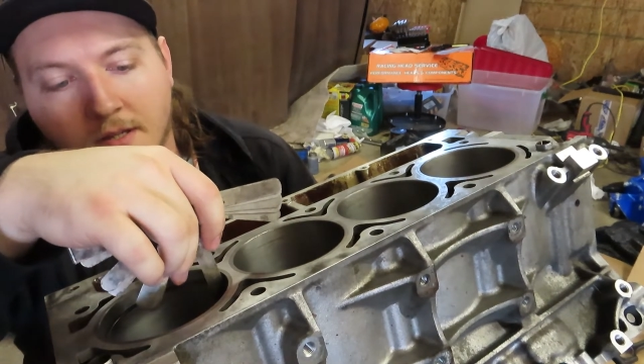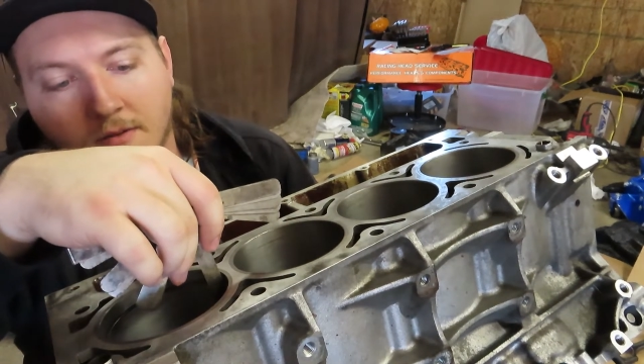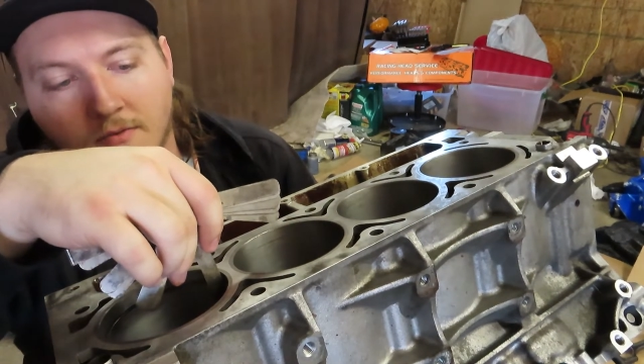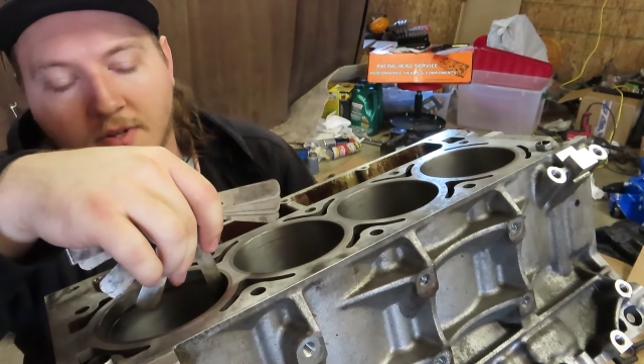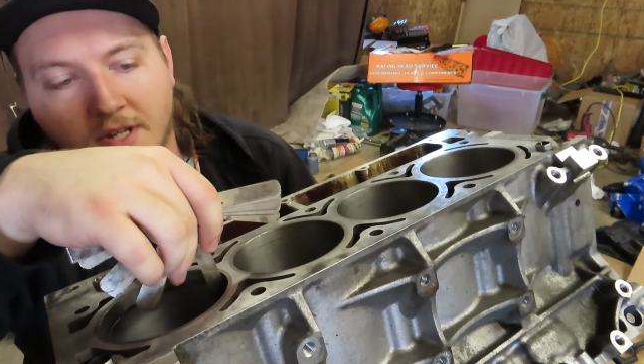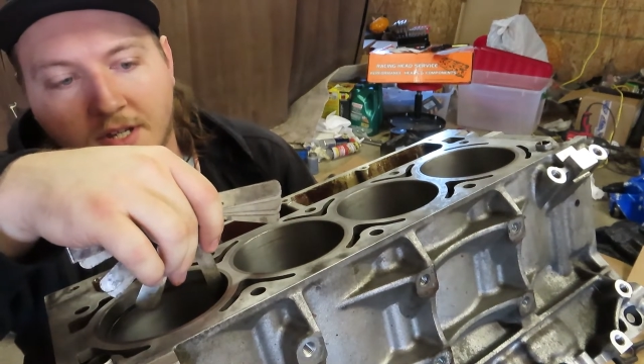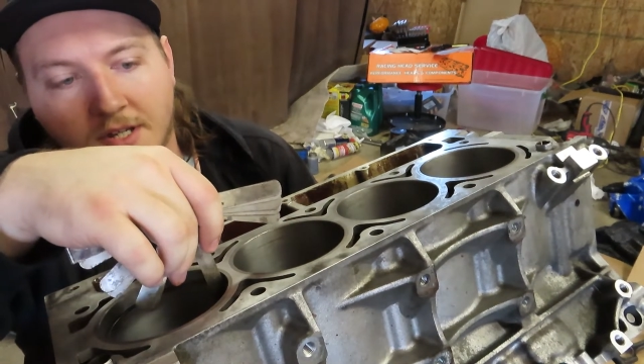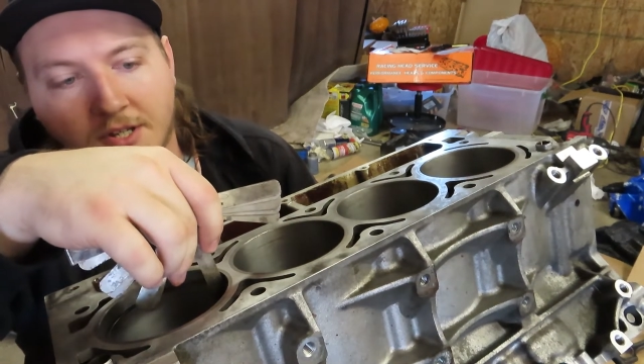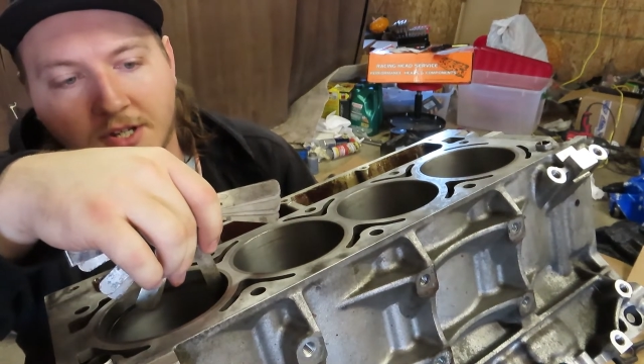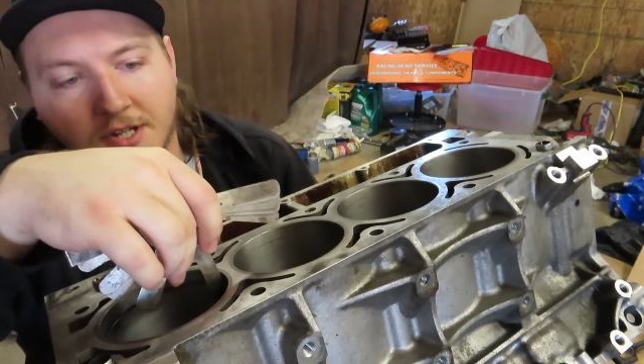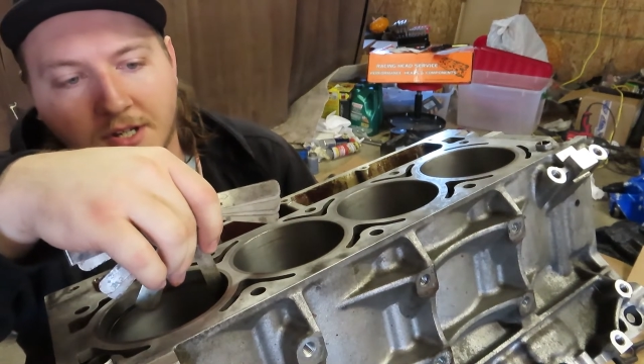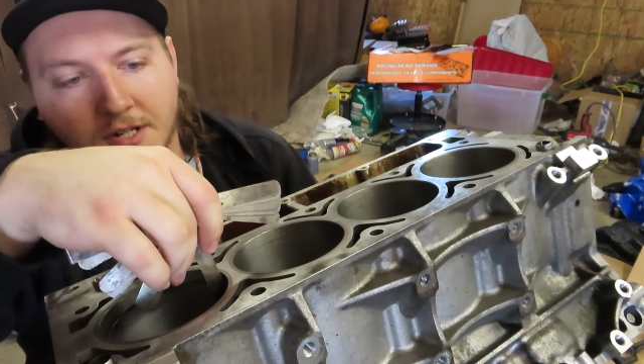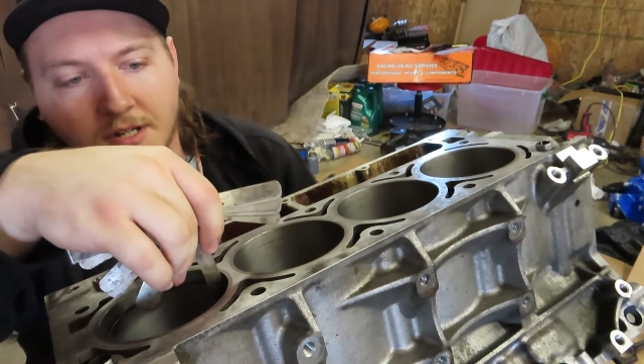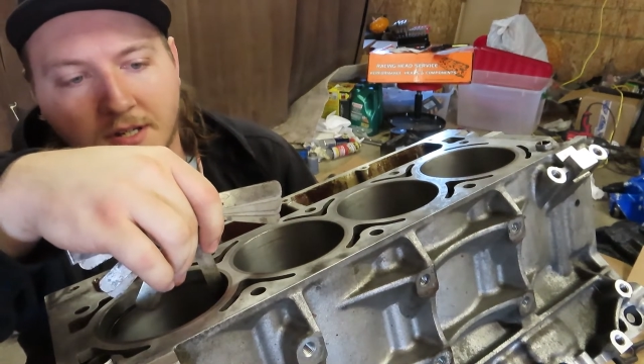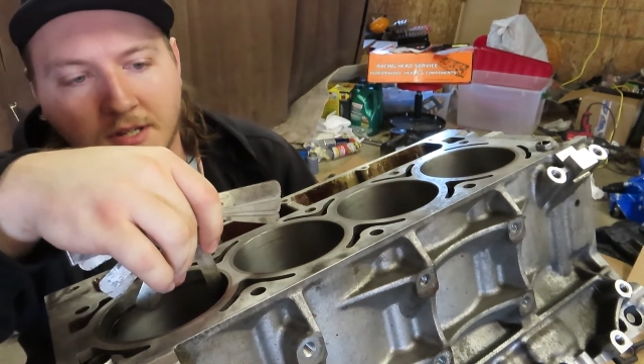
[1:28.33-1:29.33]

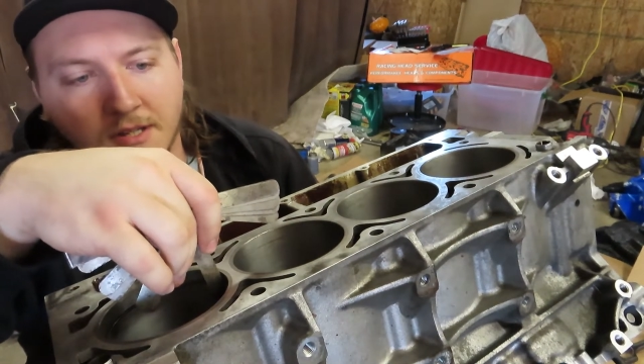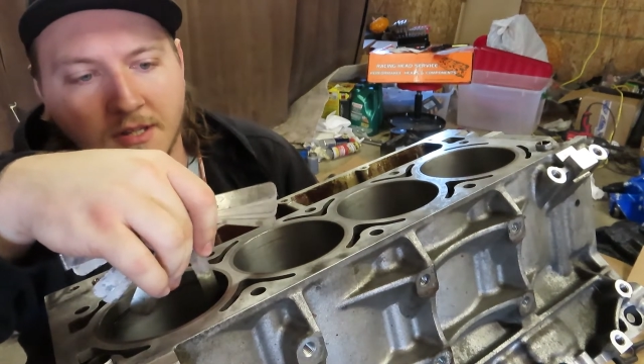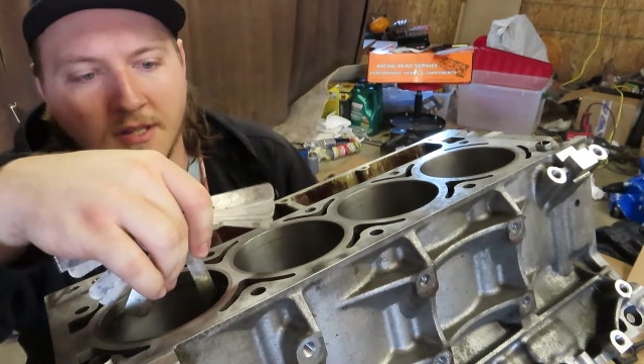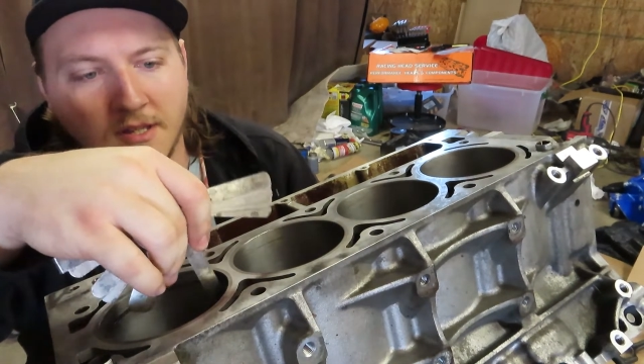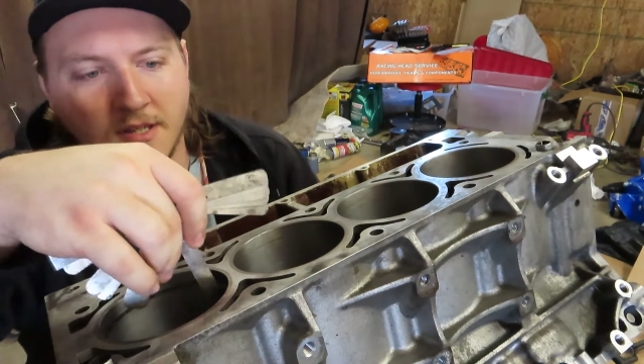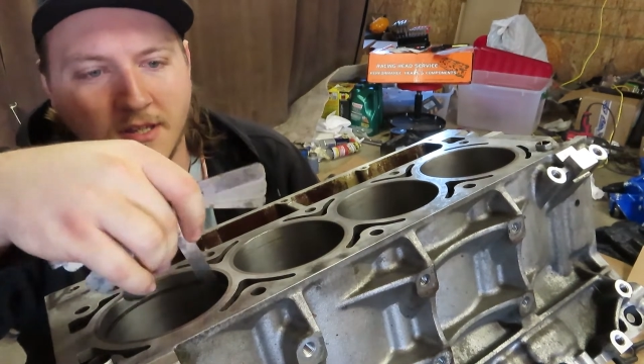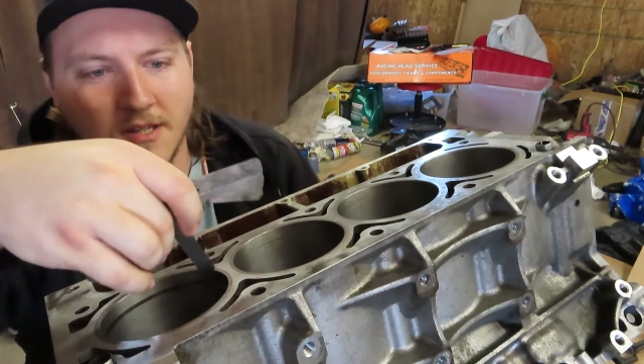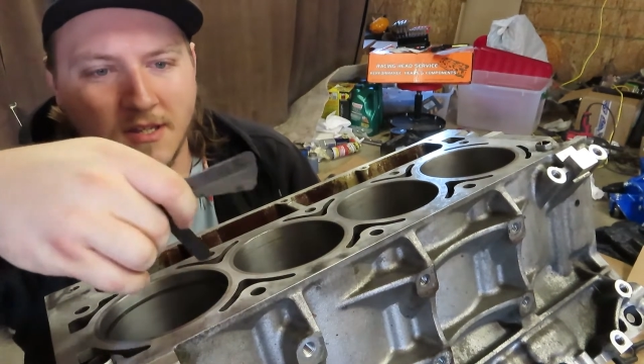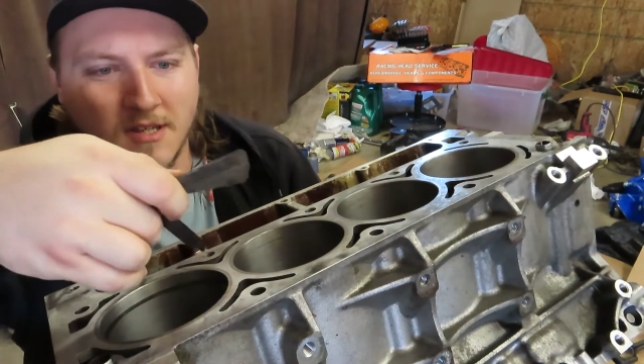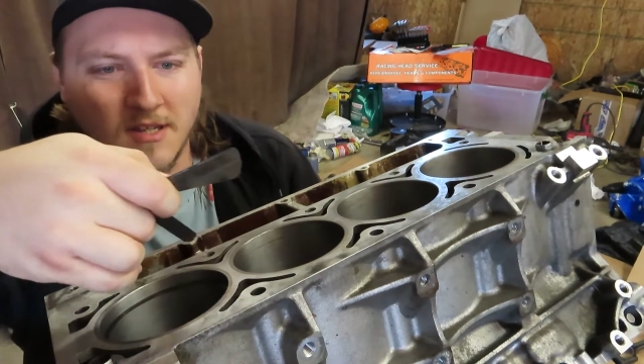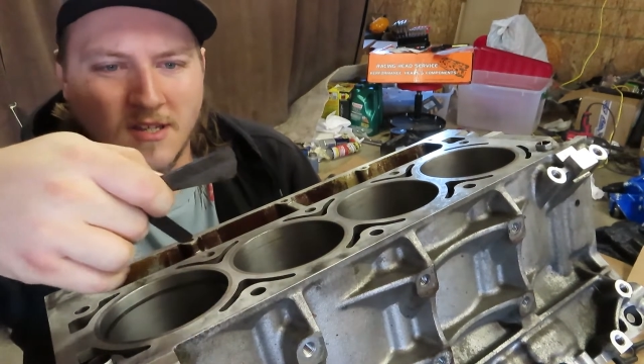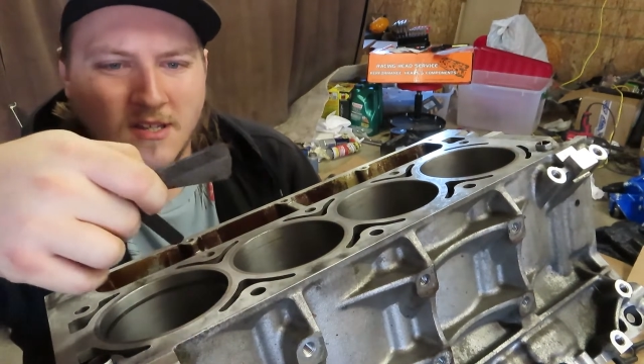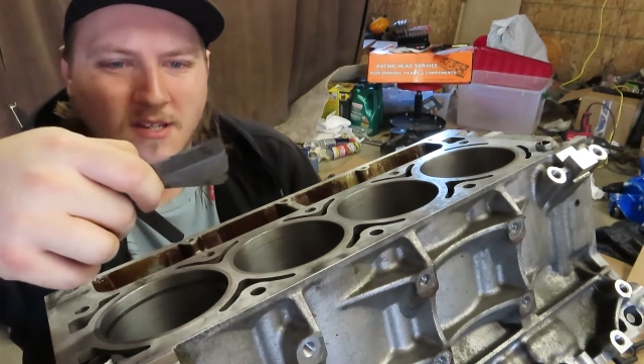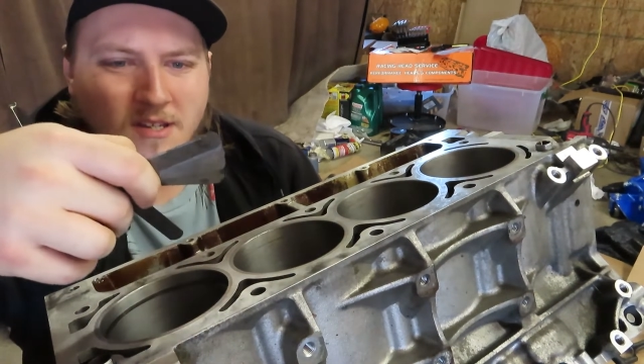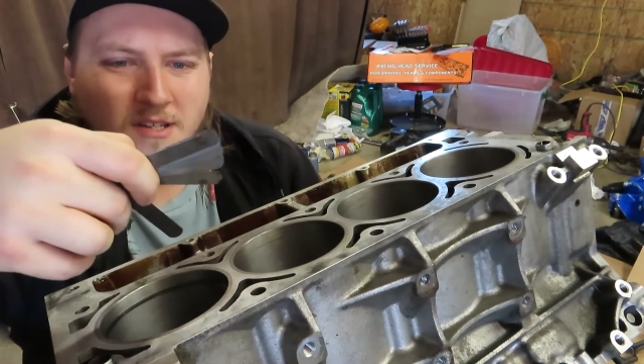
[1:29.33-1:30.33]
which
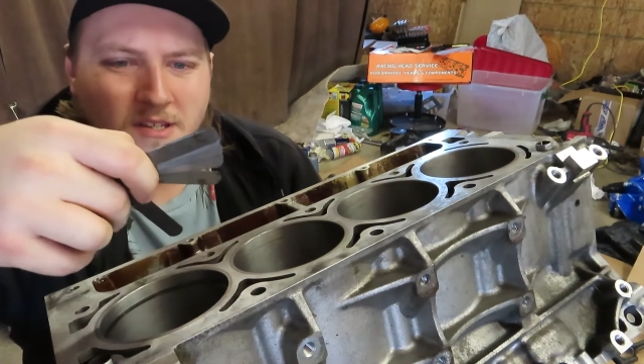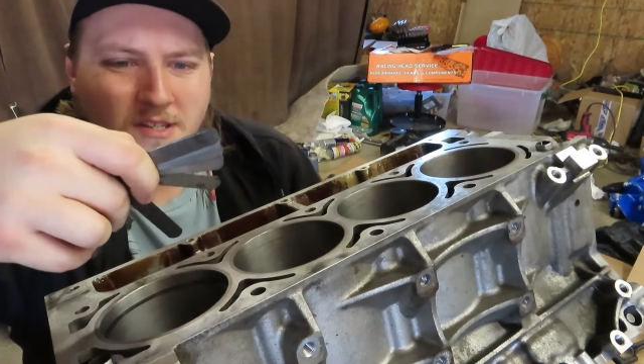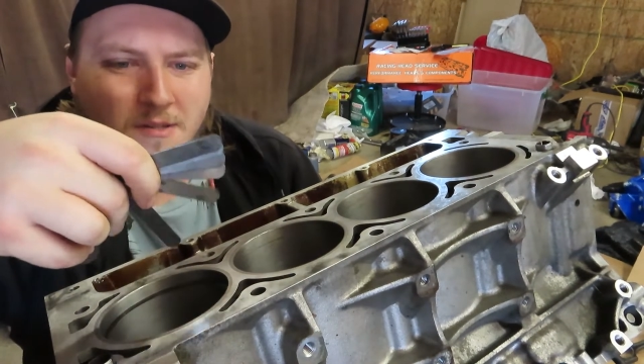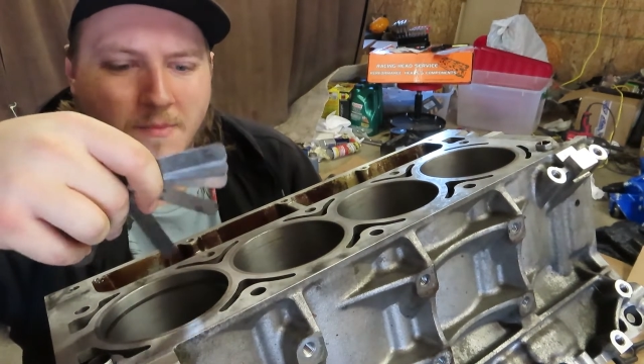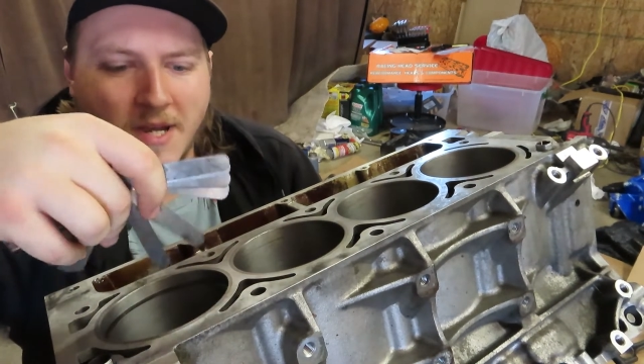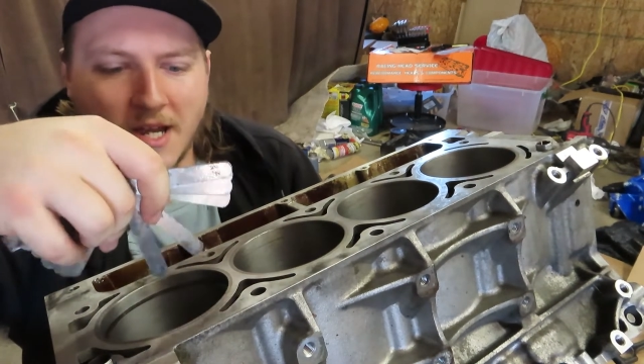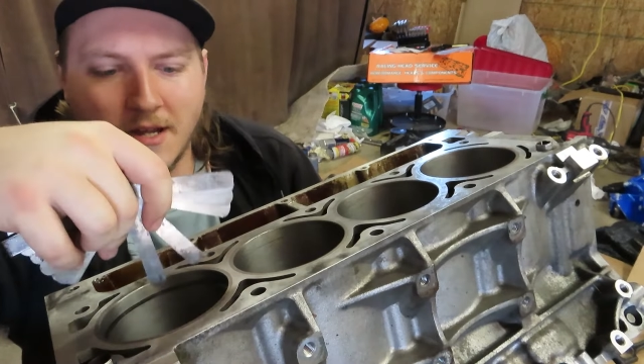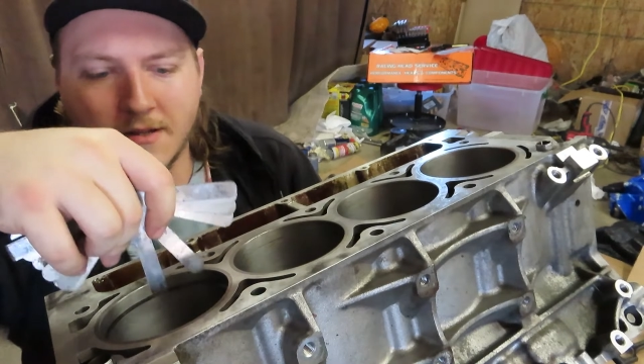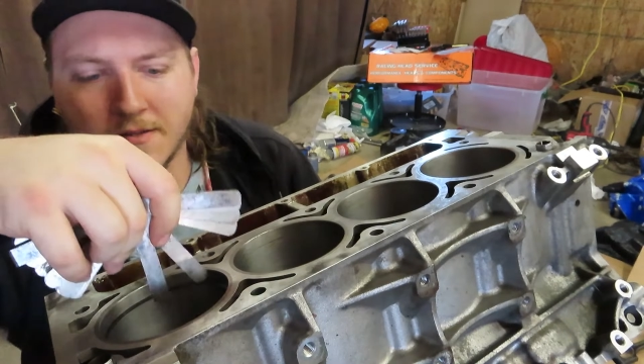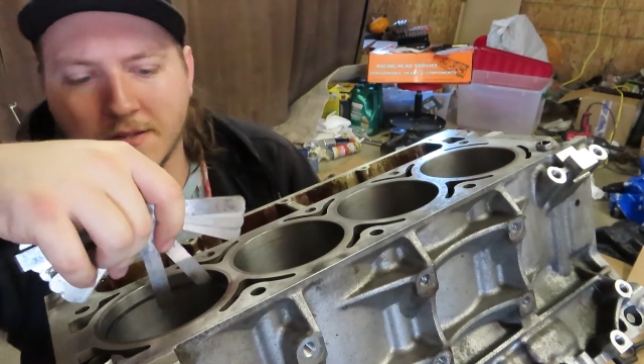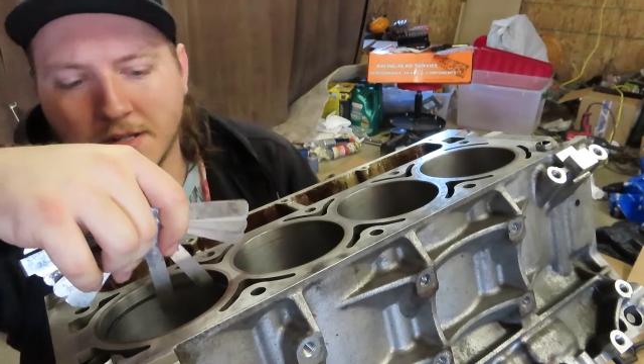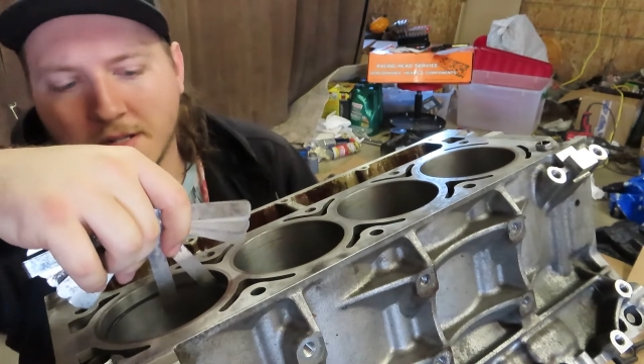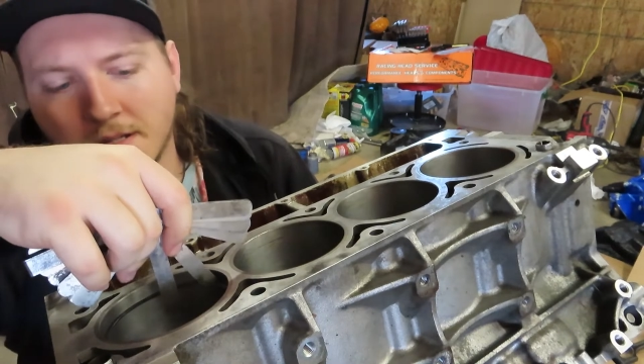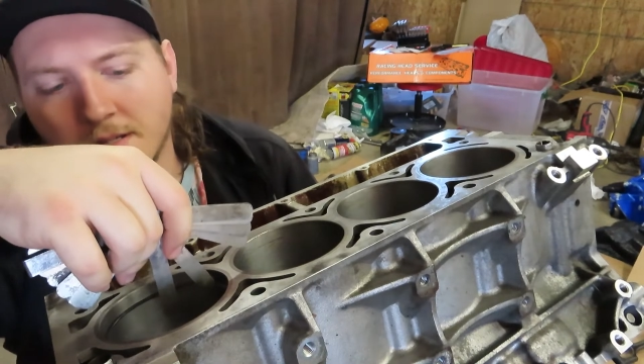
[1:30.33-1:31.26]
it's about